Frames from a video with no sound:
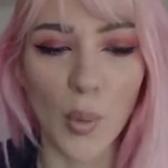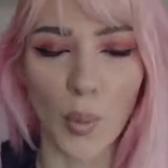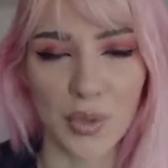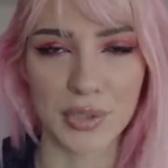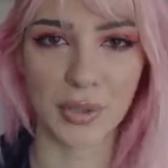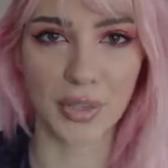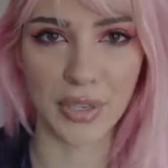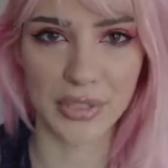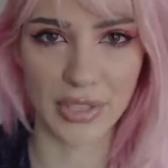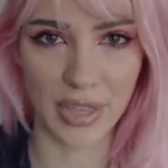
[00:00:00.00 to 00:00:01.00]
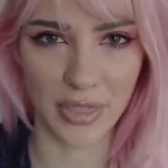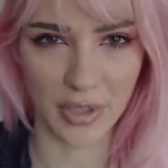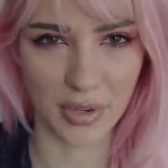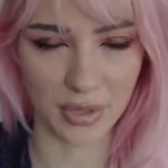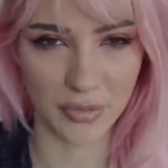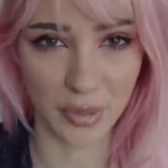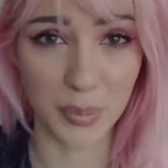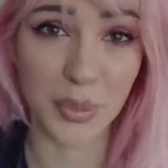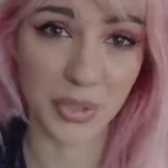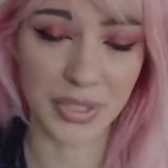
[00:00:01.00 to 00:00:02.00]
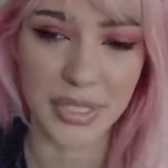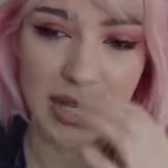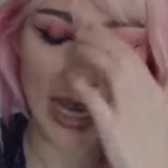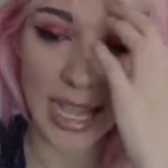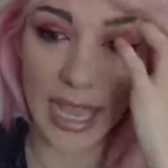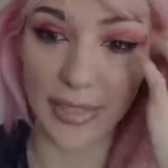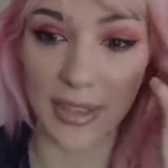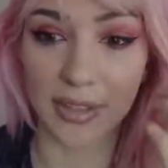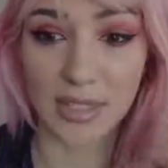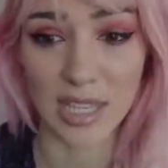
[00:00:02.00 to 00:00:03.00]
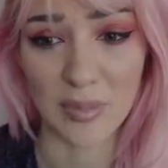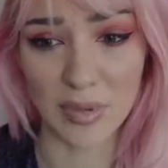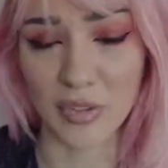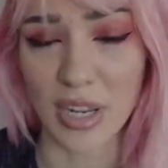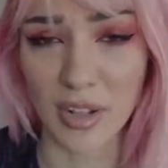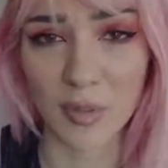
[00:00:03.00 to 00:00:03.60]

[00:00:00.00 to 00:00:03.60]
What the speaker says: all those little things that I think are very important and that it can be very